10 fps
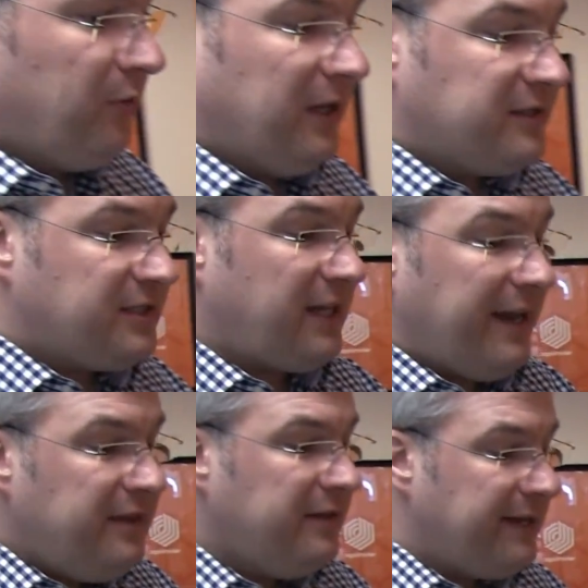will
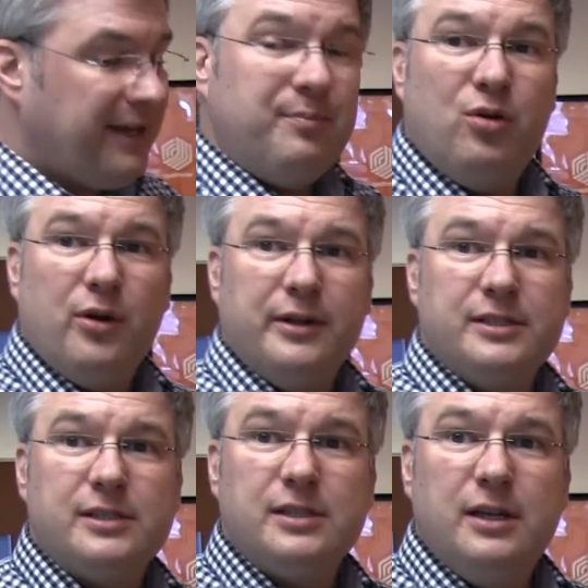assign the data
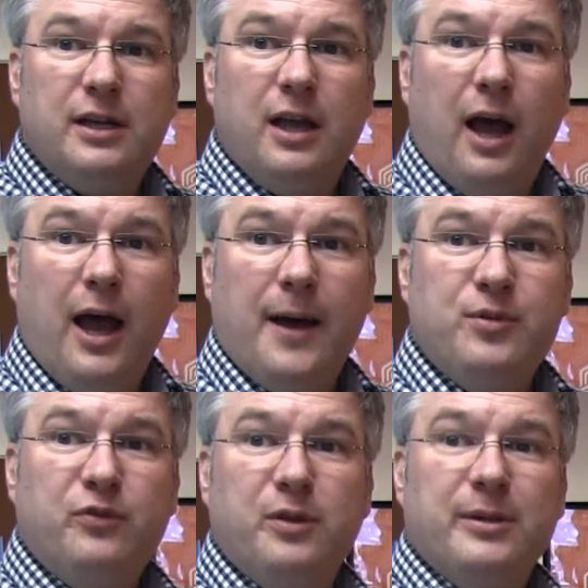points. Um,
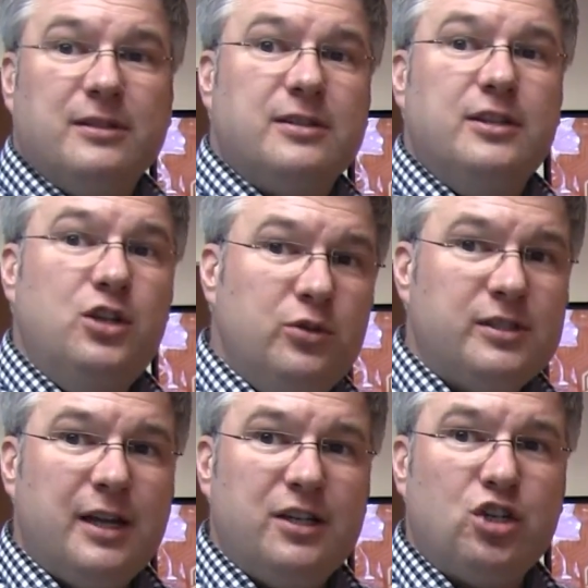you will build new
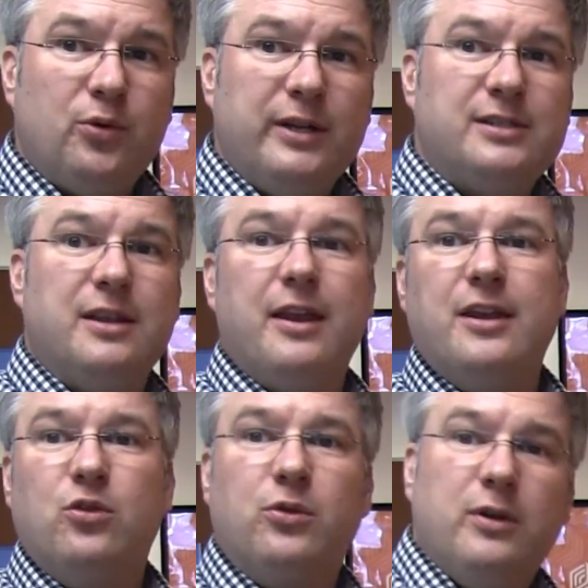centroids, and then
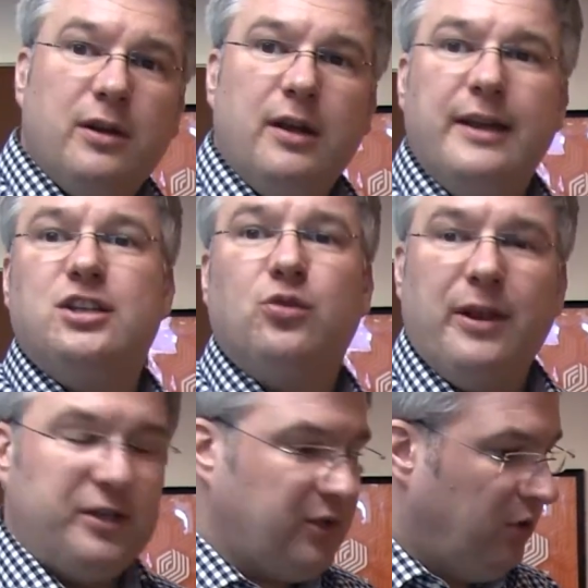you
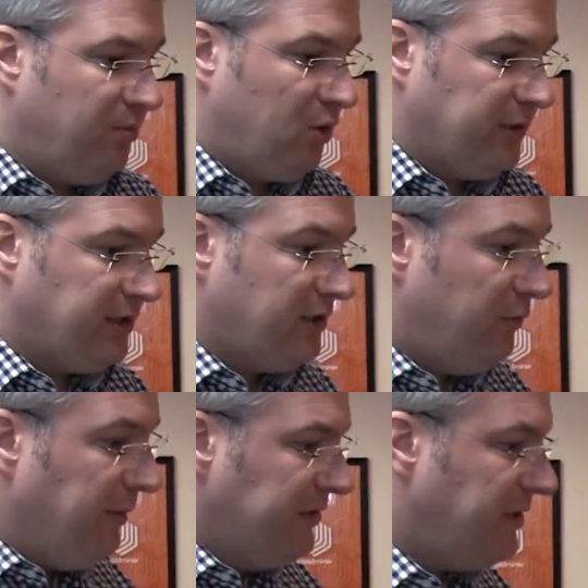iterate this whole process.
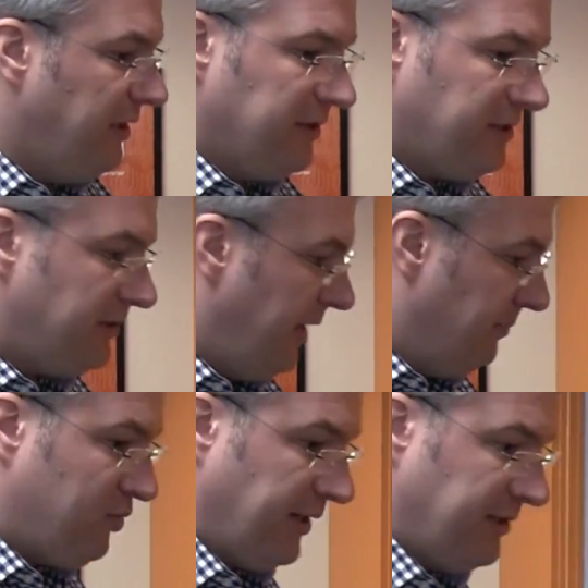Okay. We will see this
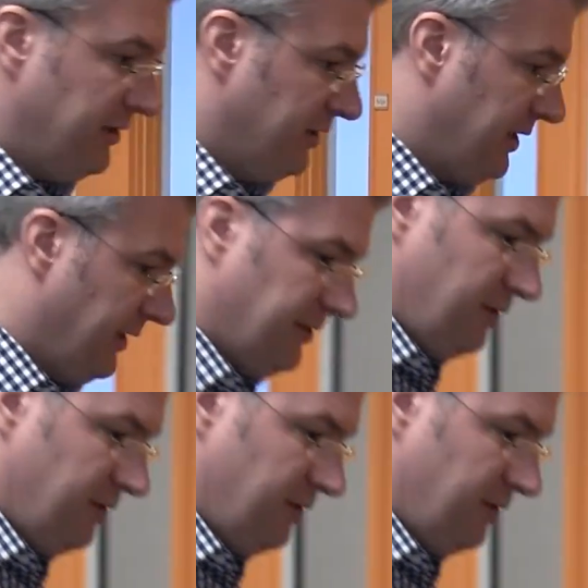in practice in a second.